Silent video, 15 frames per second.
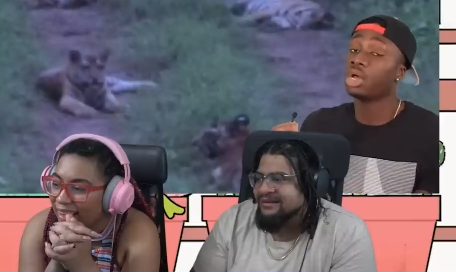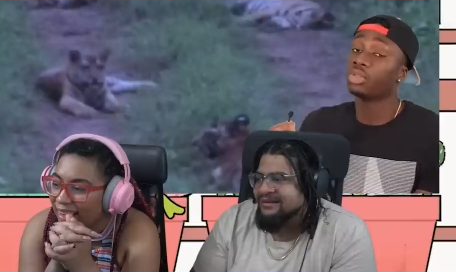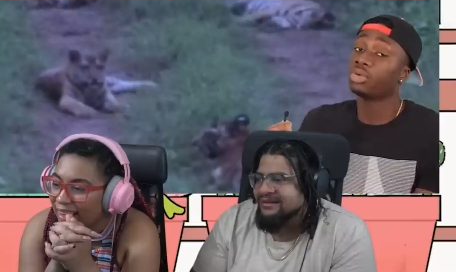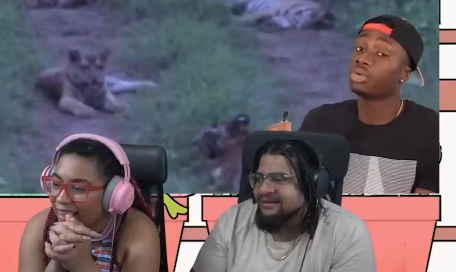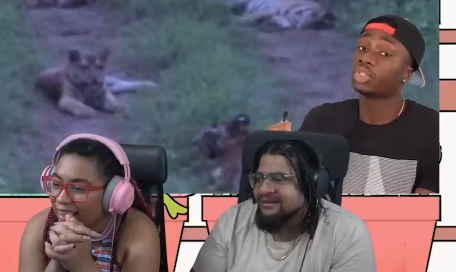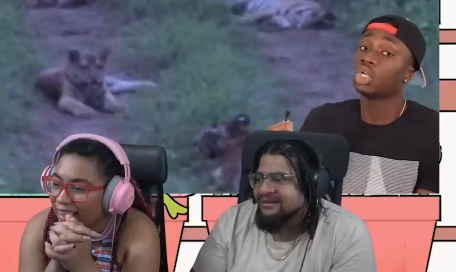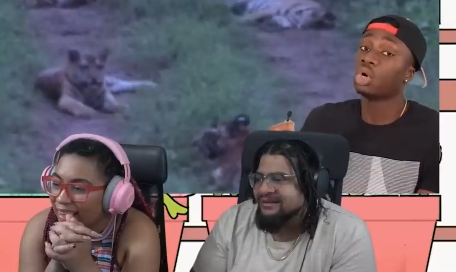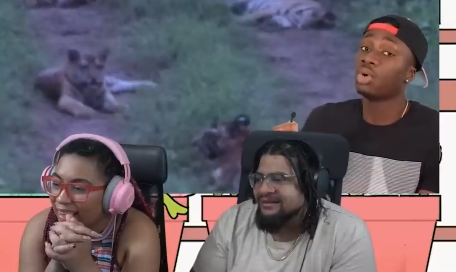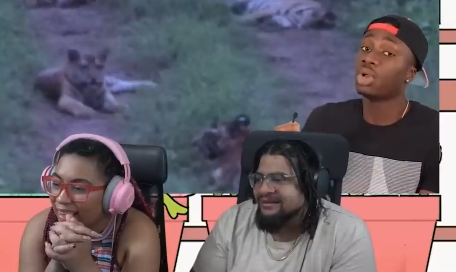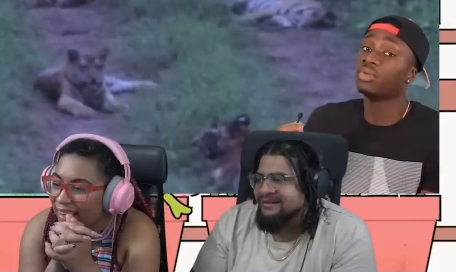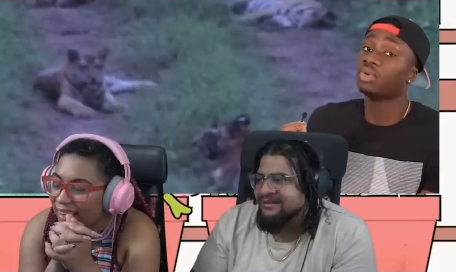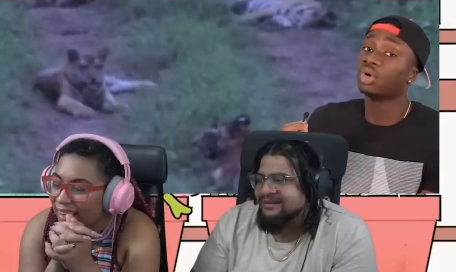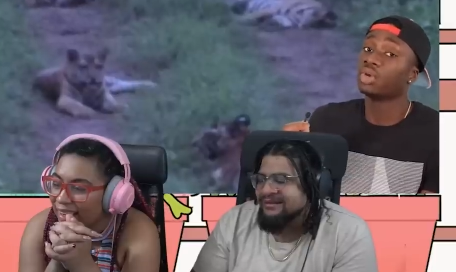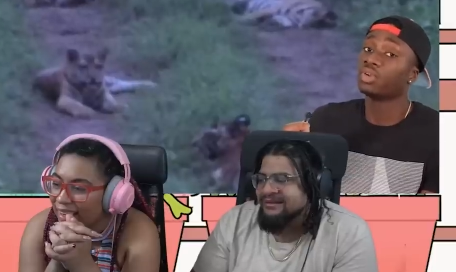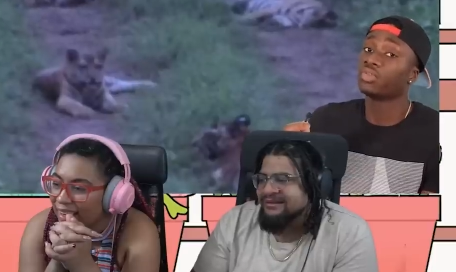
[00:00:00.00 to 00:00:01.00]
Speaker 1: Now, there is no way
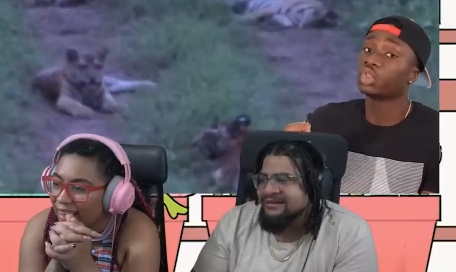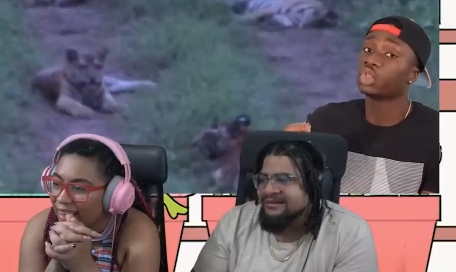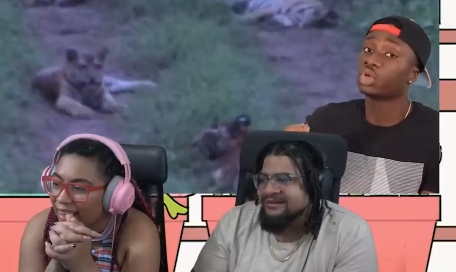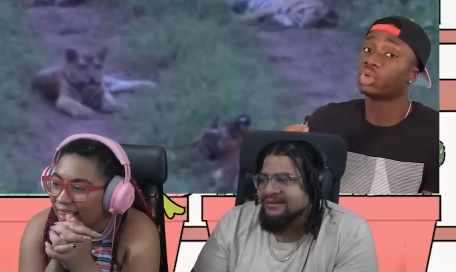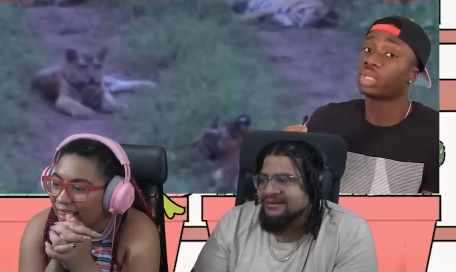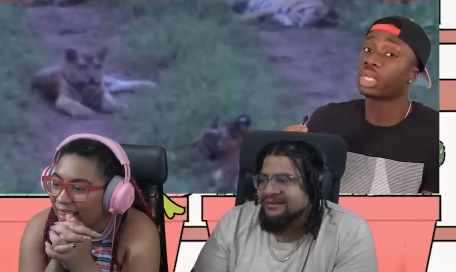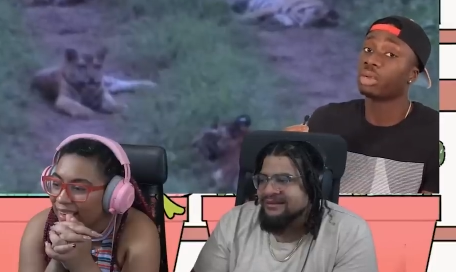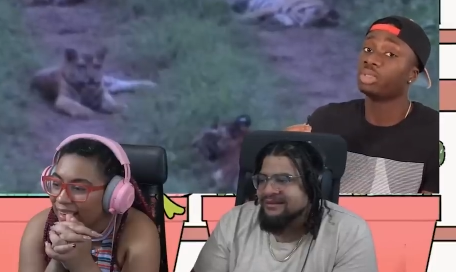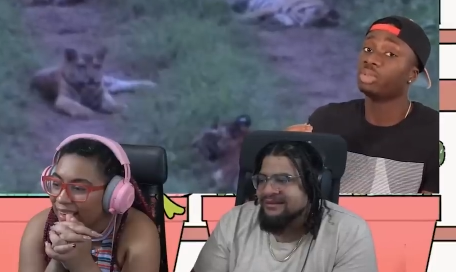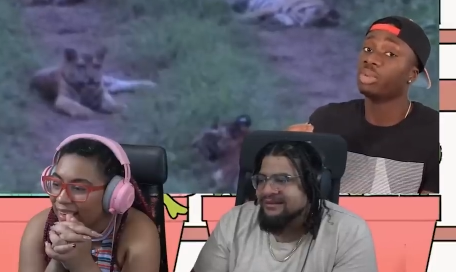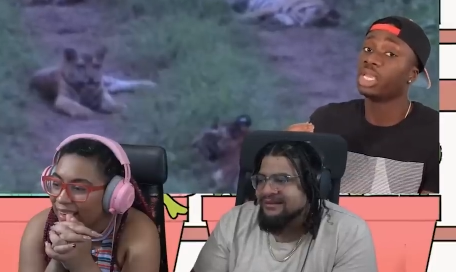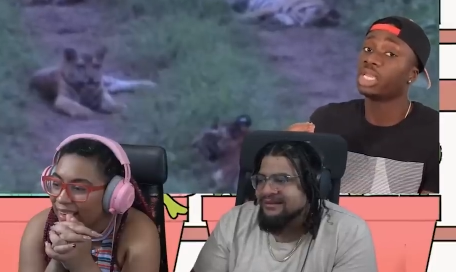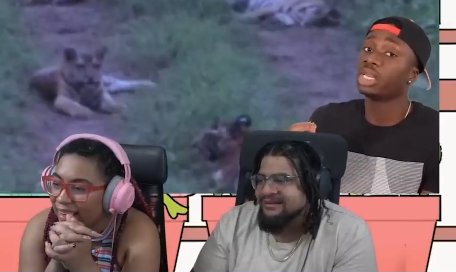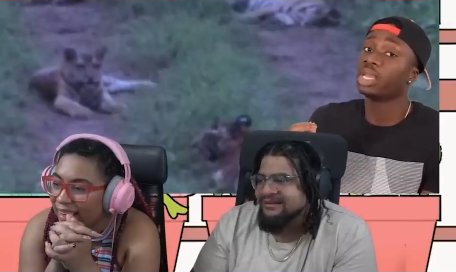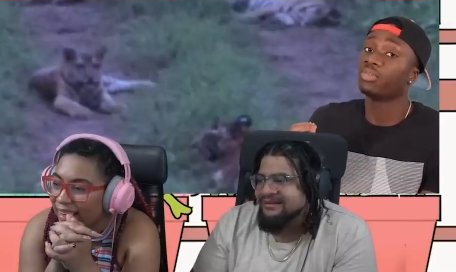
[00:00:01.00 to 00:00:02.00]
of knowing for sure the cubs
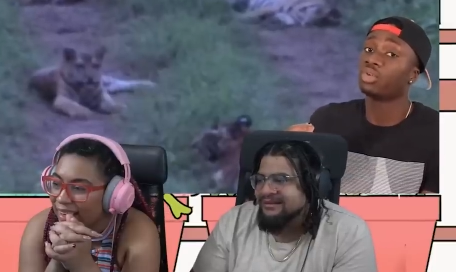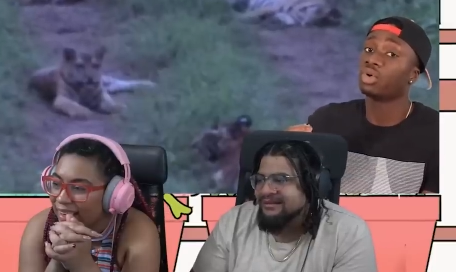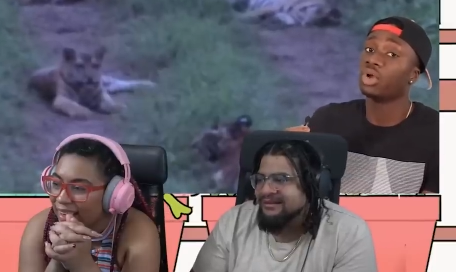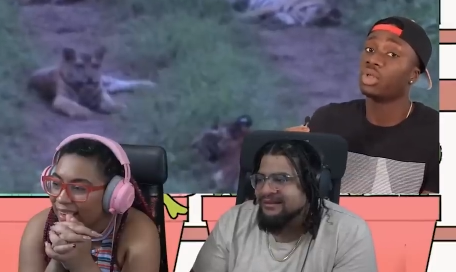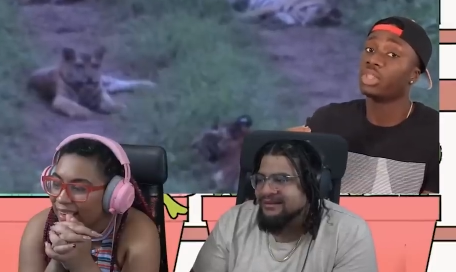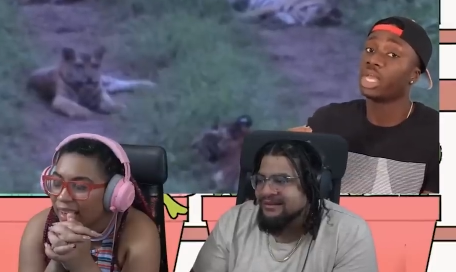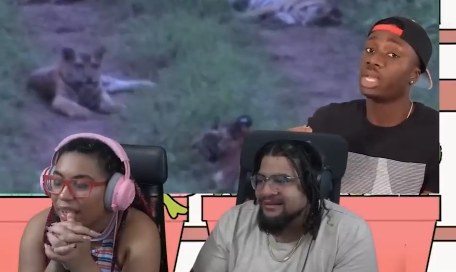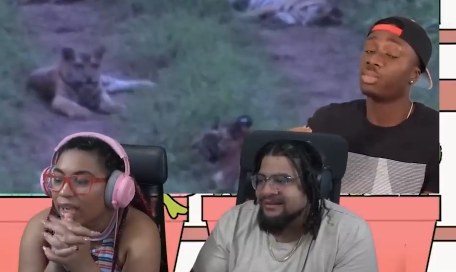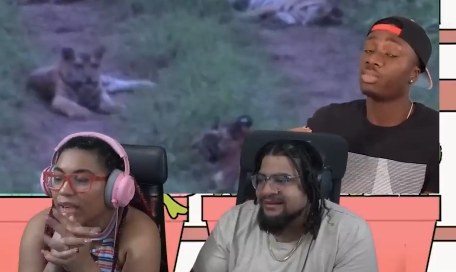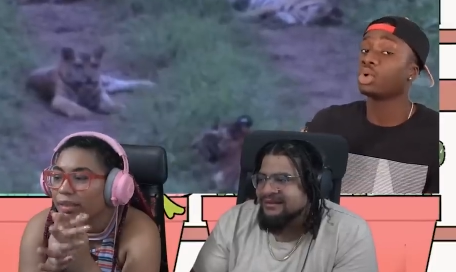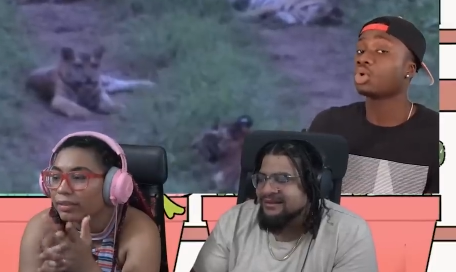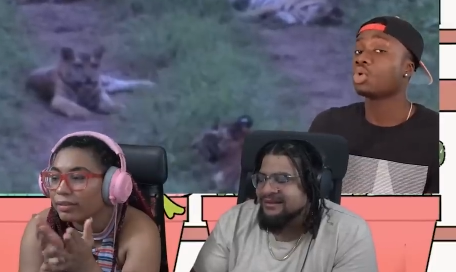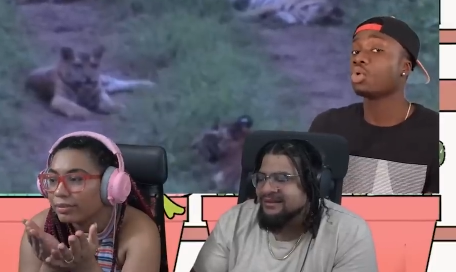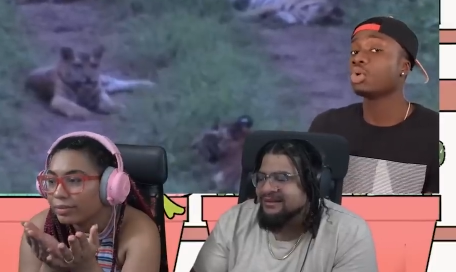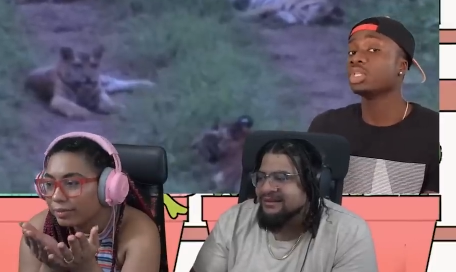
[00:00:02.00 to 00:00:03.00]
make it after all that,
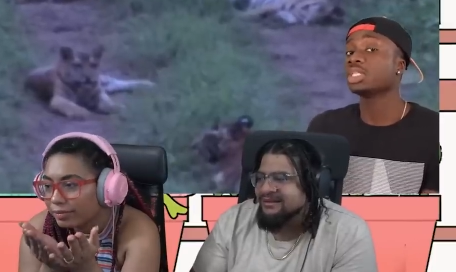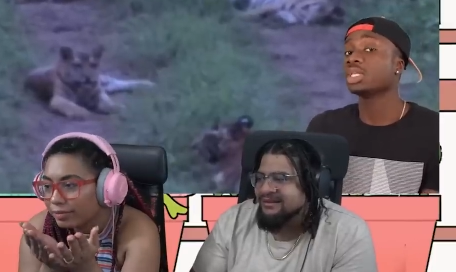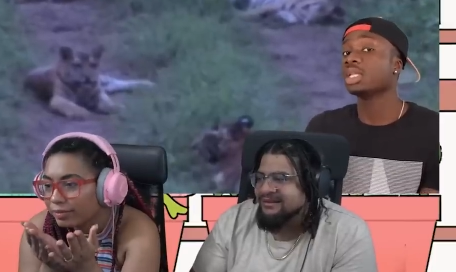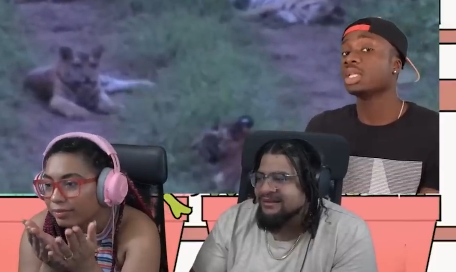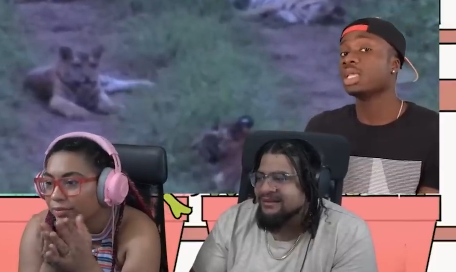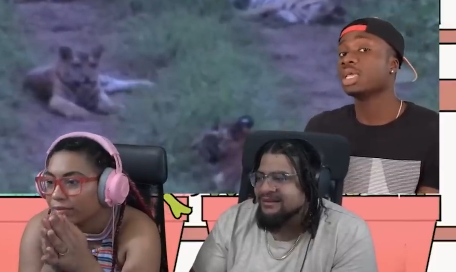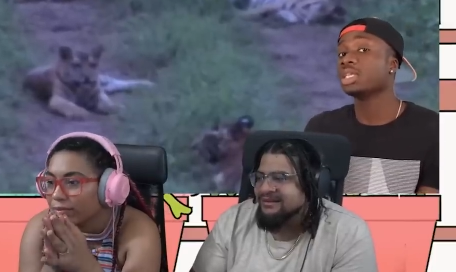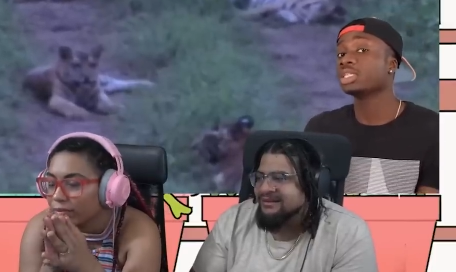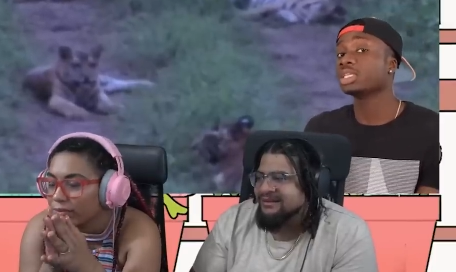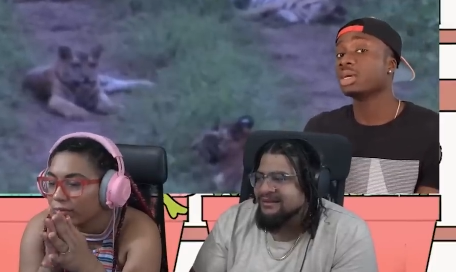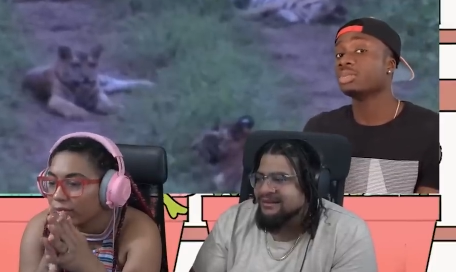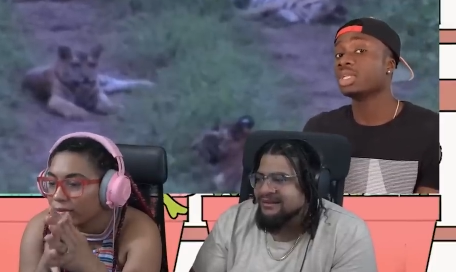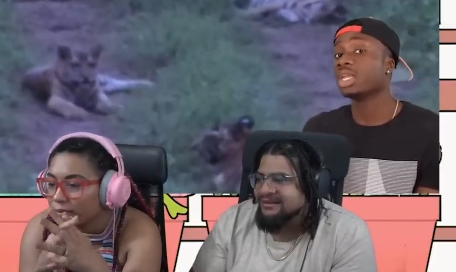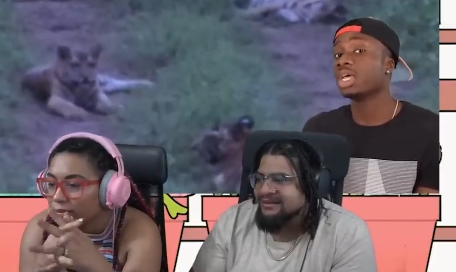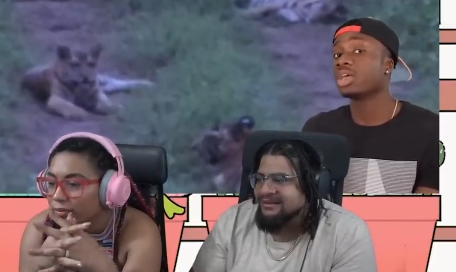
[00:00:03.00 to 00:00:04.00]
but according to the latest
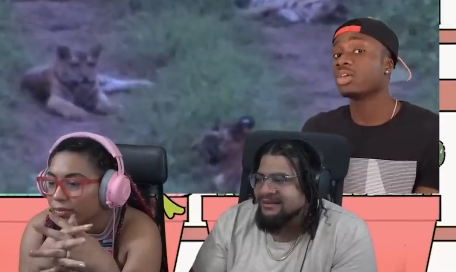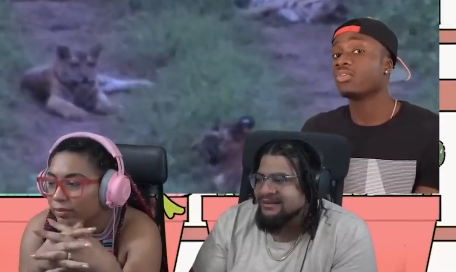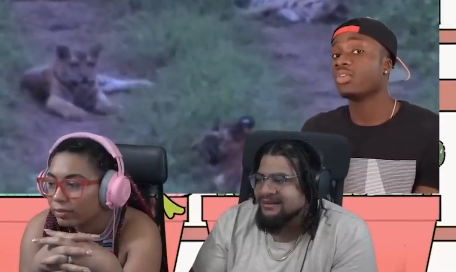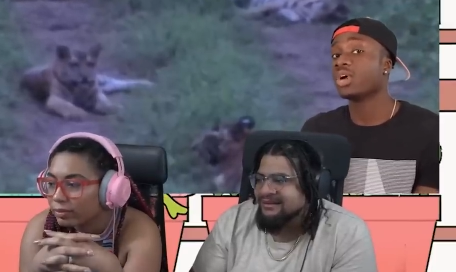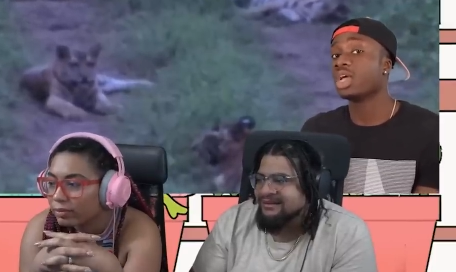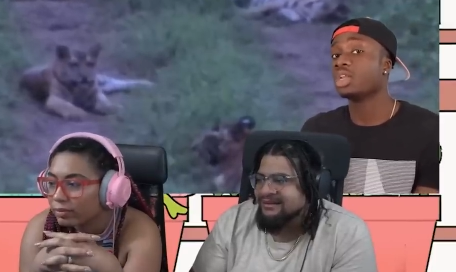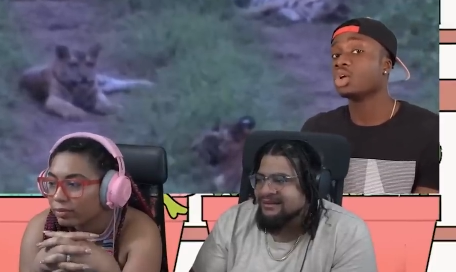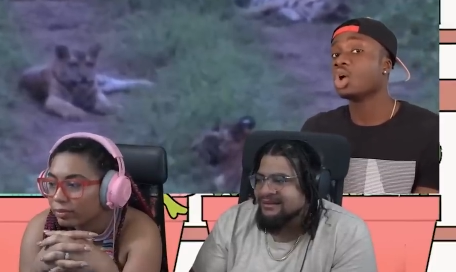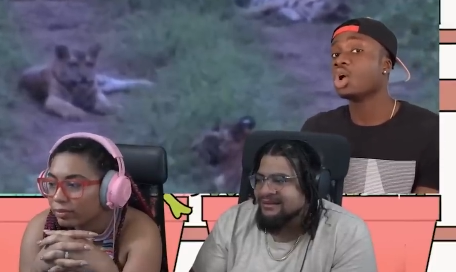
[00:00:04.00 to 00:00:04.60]
update I could find,